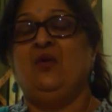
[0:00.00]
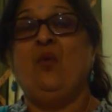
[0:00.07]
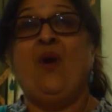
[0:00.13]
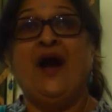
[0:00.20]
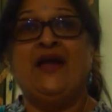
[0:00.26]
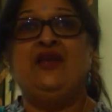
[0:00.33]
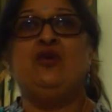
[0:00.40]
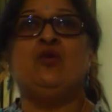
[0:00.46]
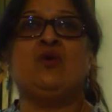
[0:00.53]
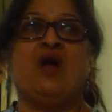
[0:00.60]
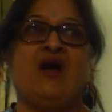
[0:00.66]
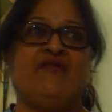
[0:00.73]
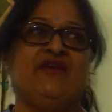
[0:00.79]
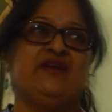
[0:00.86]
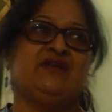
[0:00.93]
Why do you
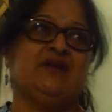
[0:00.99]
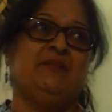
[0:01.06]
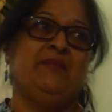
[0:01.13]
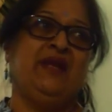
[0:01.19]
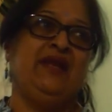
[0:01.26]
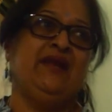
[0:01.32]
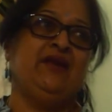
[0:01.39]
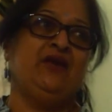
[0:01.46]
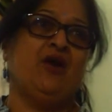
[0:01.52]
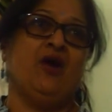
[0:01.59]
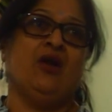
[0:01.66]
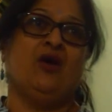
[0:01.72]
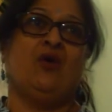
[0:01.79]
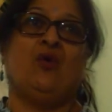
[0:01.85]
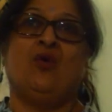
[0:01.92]
covet $1 million
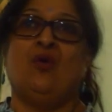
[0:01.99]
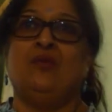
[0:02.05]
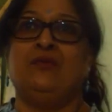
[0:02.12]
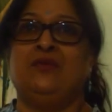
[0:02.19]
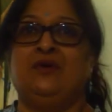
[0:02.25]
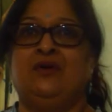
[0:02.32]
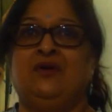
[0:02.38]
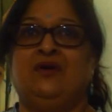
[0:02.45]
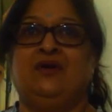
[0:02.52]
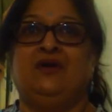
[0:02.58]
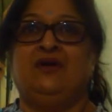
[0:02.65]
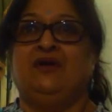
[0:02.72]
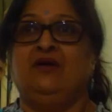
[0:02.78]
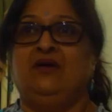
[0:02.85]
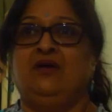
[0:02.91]
home?
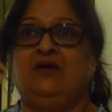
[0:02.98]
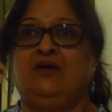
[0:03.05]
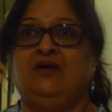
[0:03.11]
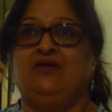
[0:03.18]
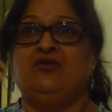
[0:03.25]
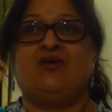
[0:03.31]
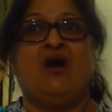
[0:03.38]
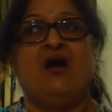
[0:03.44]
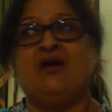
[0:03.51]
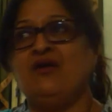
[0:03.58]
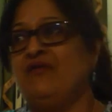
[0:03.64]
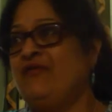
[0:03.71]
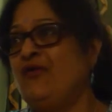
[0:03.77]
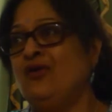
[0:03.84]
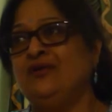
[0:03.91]
You can't
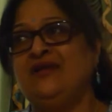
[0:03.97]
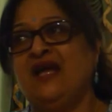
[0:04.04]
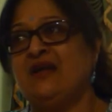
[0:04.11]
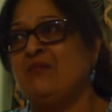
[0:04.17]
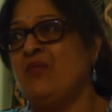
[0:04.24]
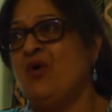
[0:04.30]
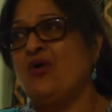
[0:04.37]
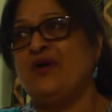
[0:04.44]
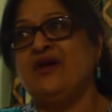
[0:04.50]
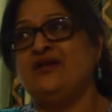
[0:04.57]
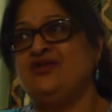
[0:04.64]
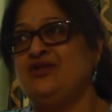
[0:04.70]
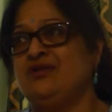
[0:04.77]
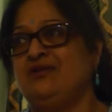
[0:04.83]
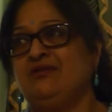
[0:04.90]
afford that
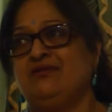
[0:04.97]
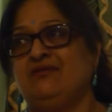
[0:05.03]
mortgage.